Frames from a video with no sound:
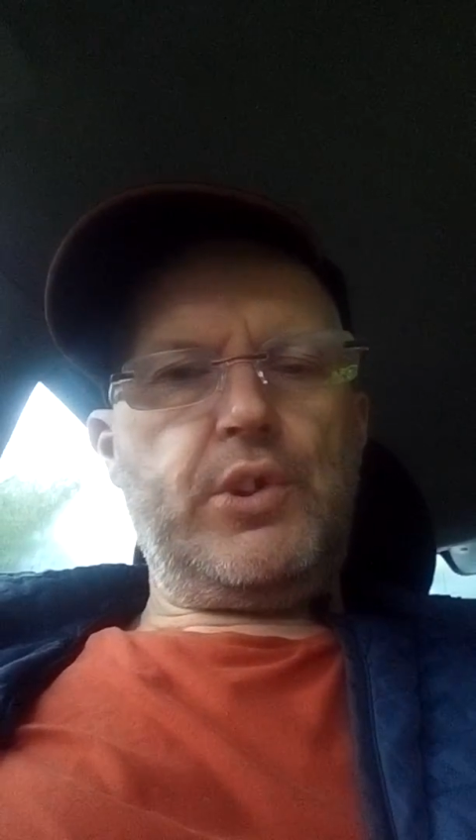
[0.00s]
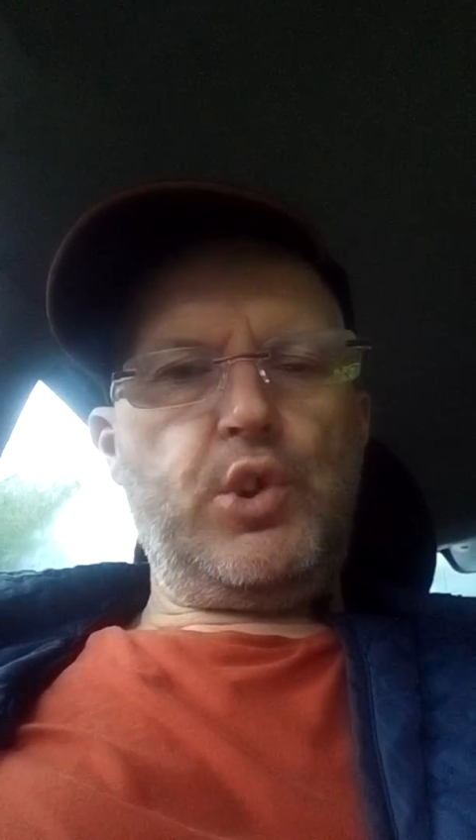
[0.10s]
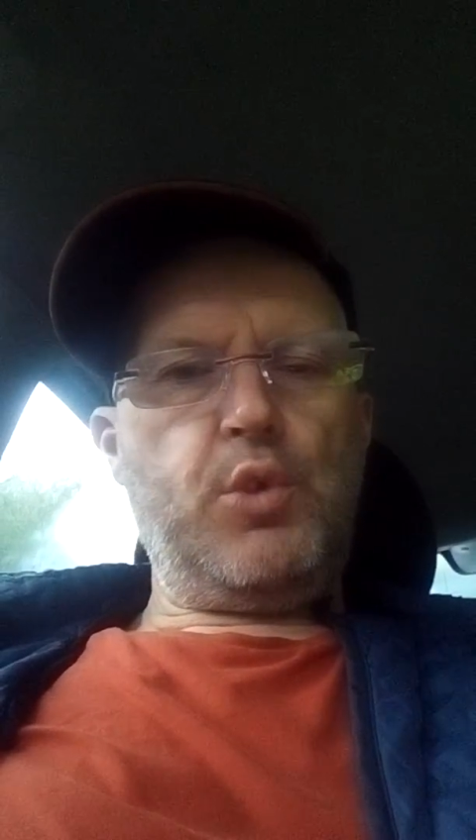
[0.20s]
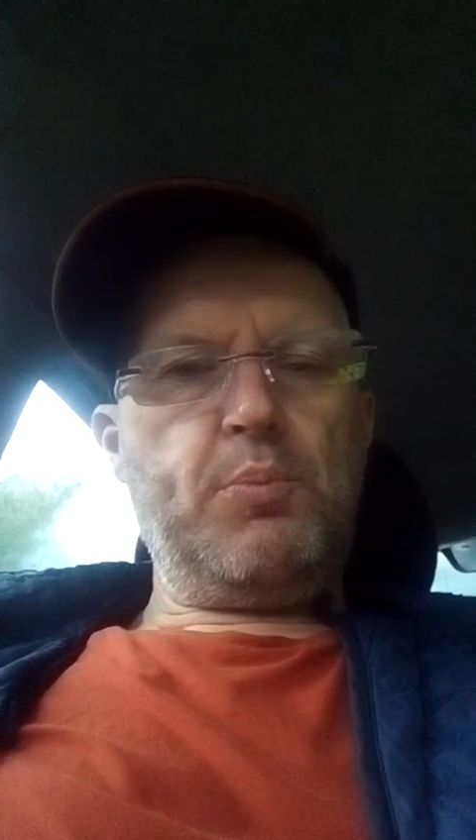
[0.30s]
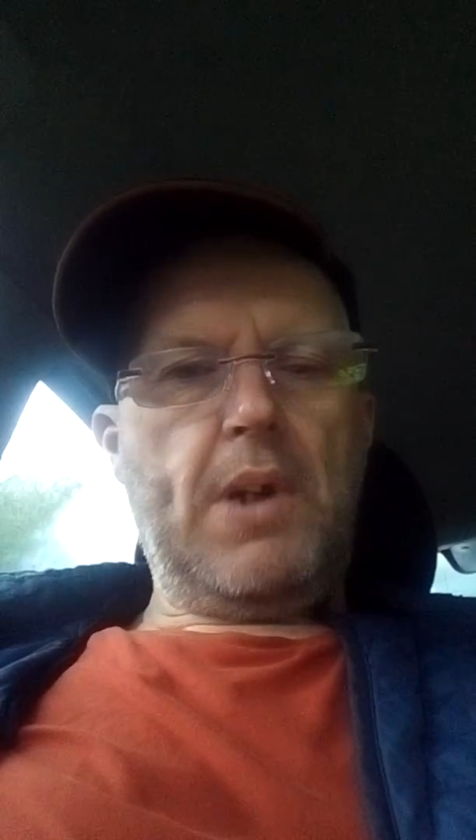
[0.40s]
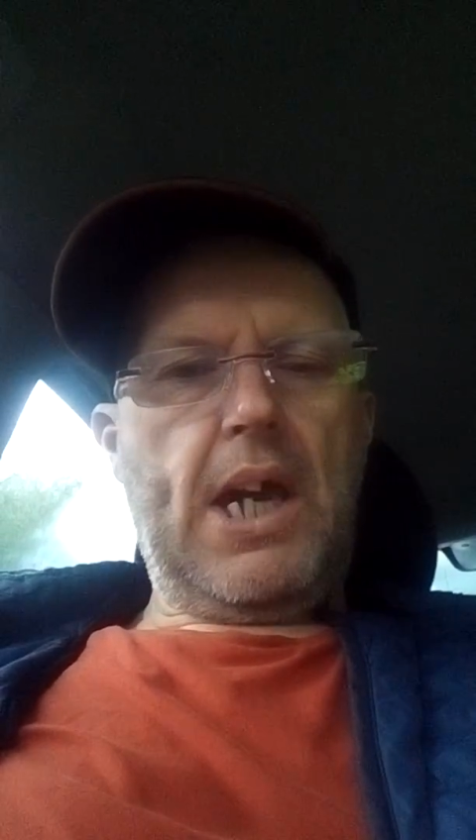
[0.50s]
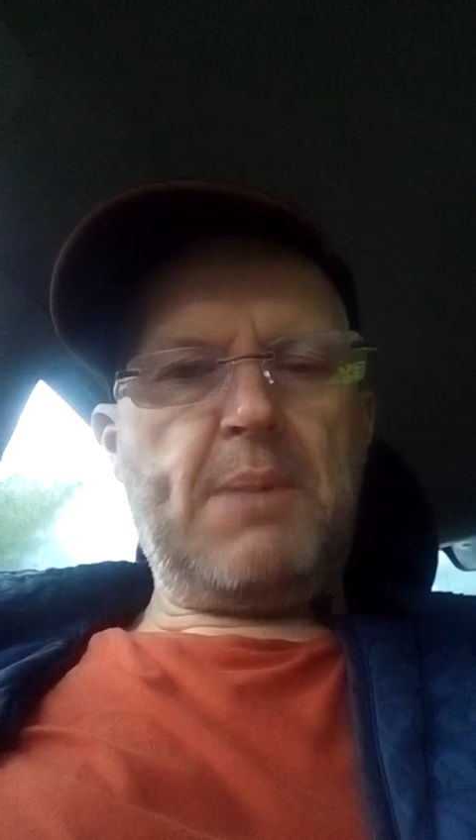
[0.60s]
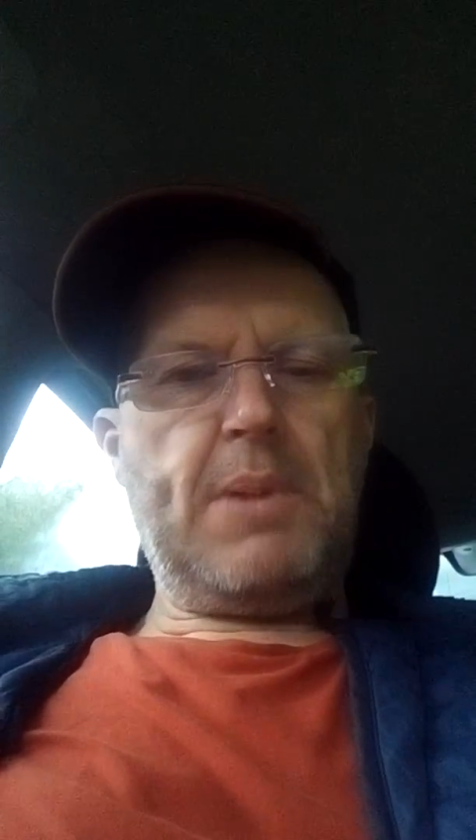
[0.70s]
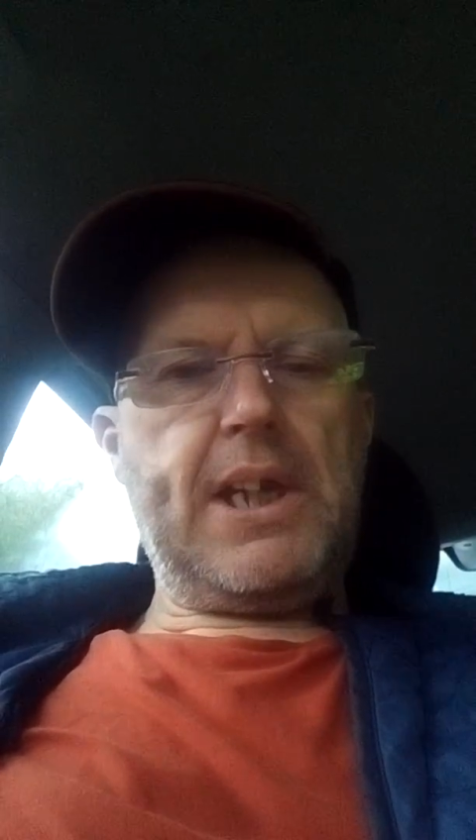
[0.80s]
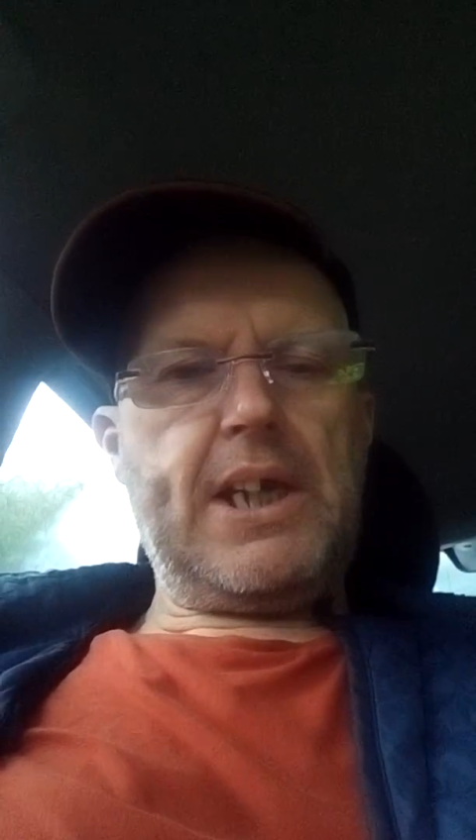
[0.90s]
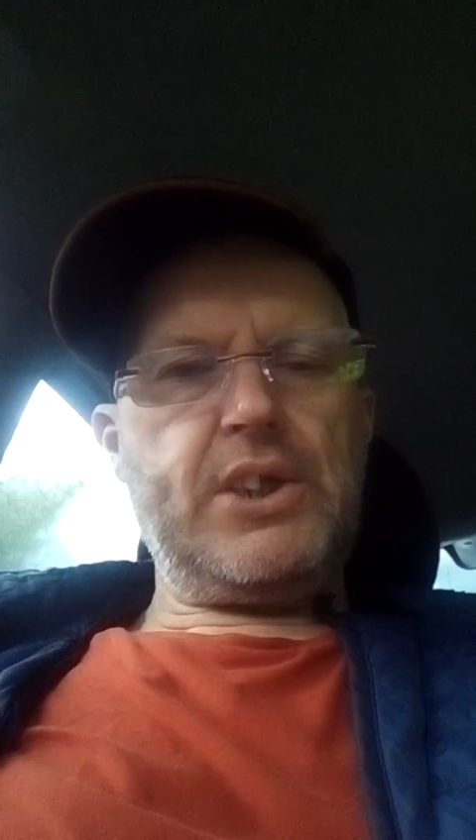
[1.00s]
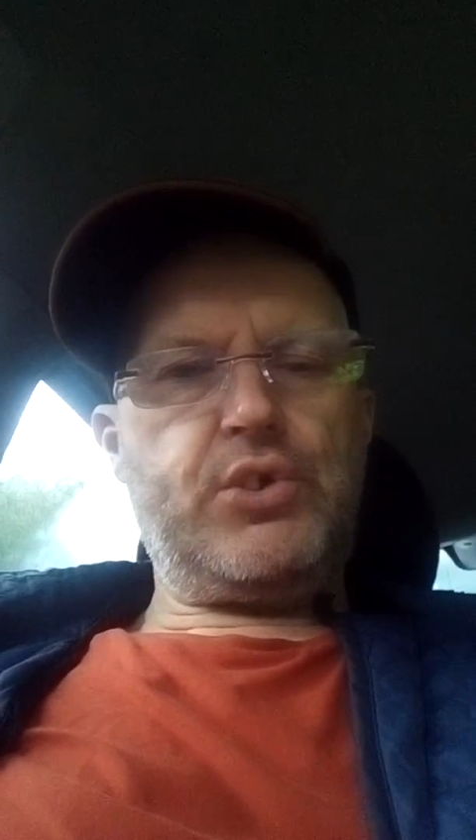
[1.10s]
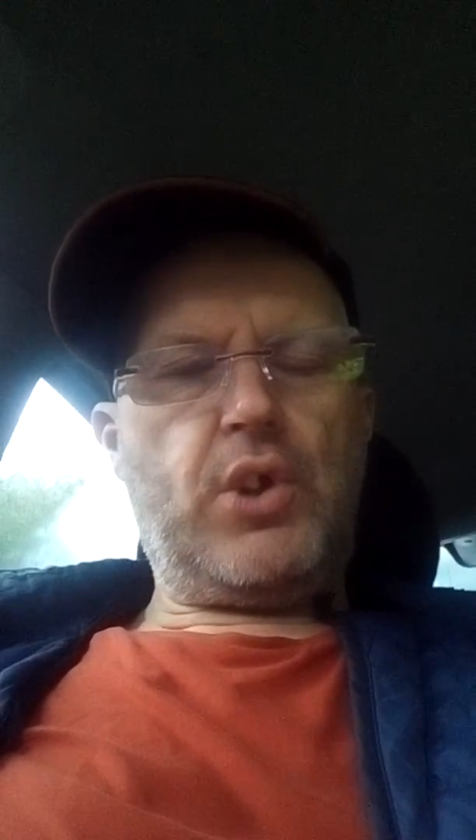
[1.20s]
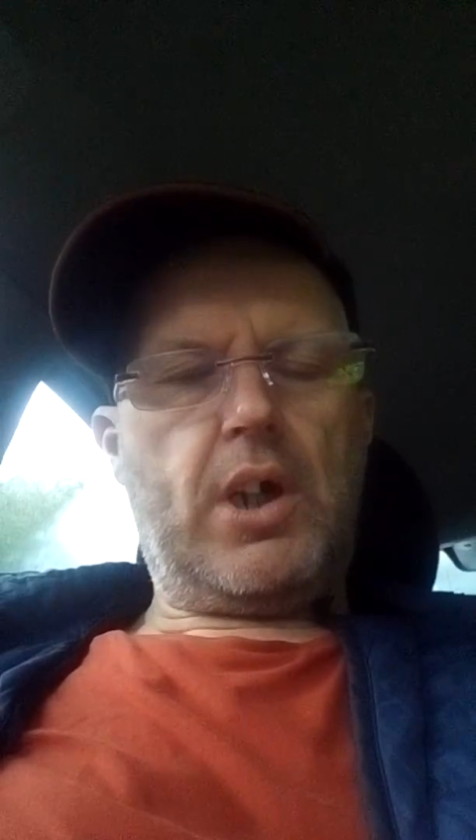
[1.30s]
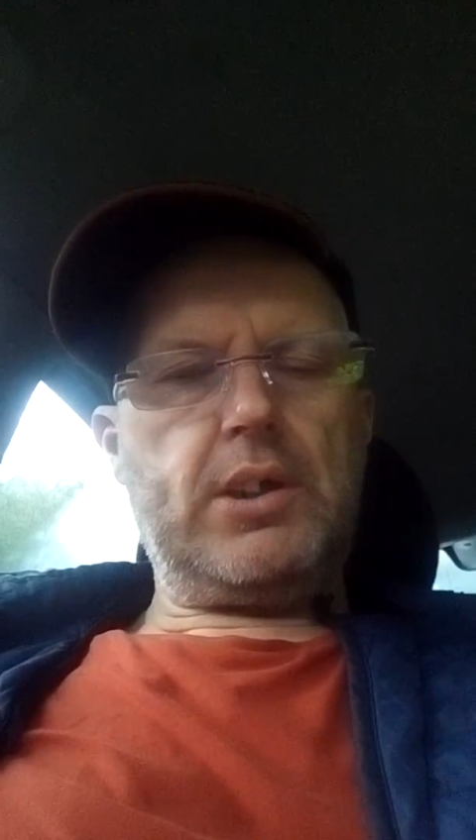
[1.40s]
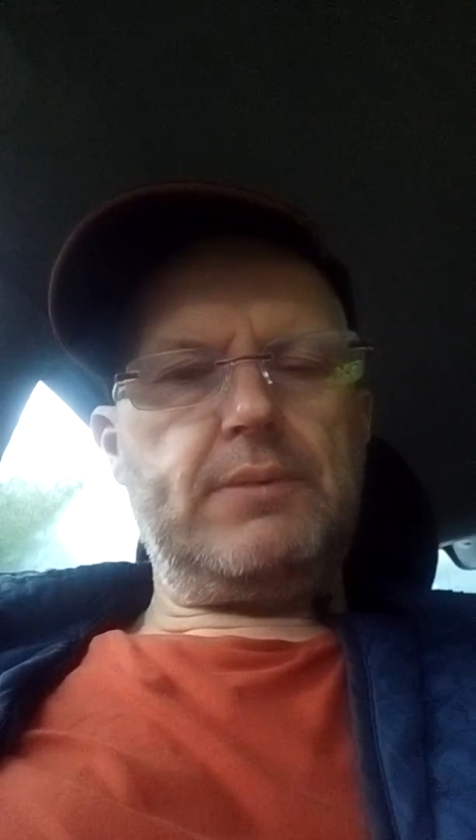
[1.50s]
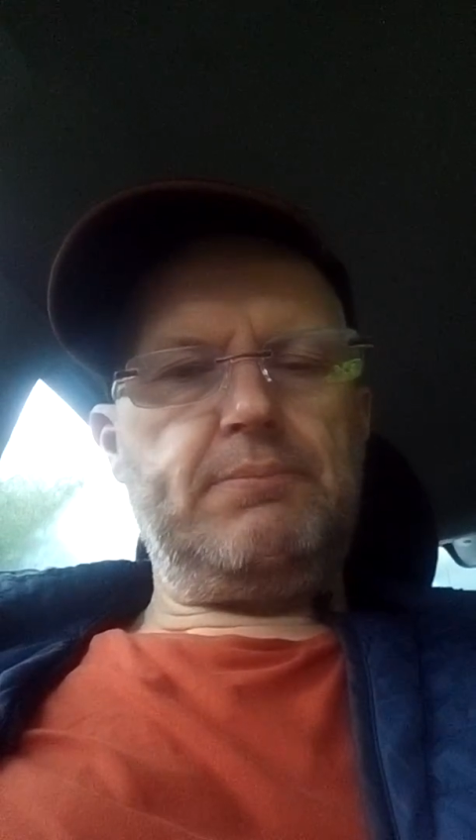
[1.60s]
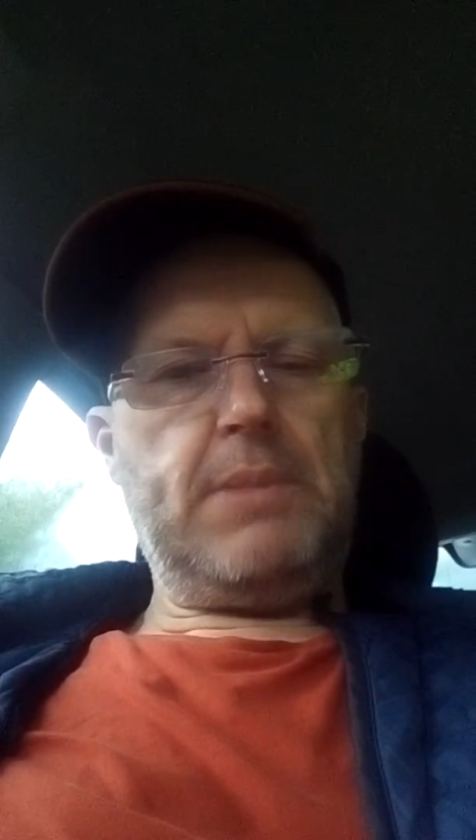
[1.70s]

new MAN truck,